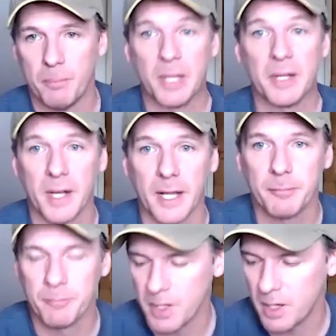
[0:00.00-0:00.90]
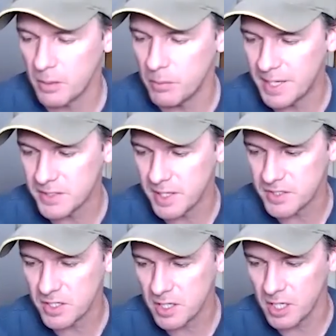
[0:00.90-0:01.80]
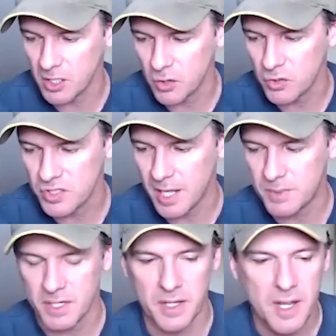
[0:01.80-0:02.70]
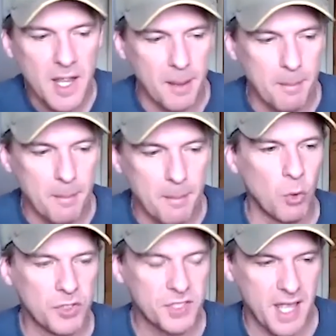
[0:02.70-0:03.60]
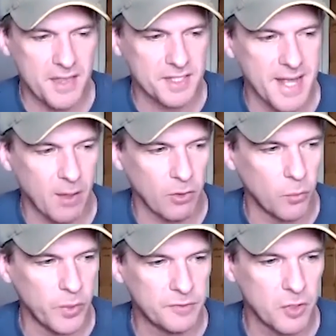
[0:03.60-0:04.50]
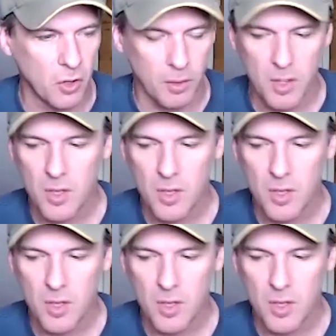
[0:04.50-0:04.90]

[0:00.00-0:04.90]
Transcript: bundling as a kind of concept, and it makes more sense now that we've got